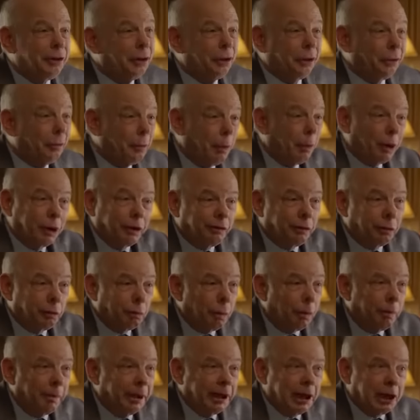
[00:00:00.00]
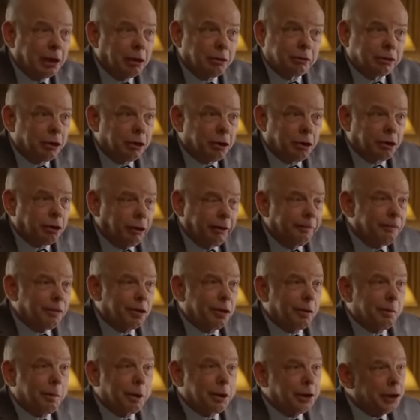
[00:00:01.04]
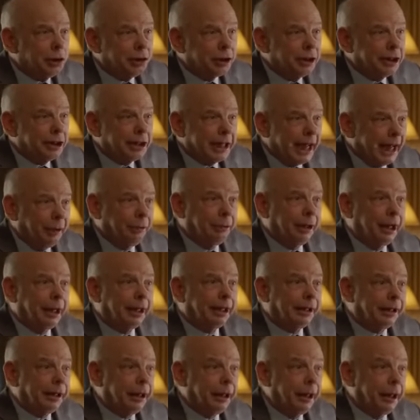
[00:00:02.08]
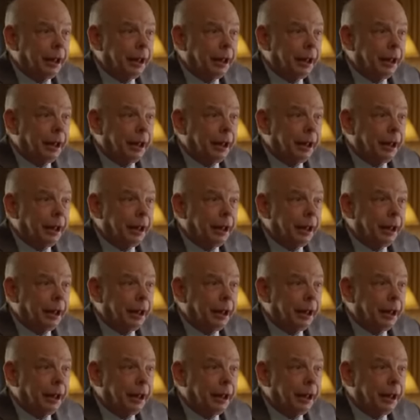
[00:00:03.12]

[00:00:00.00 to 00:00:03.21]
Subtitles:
You're a wonderful woman and you deserve someone you can count on.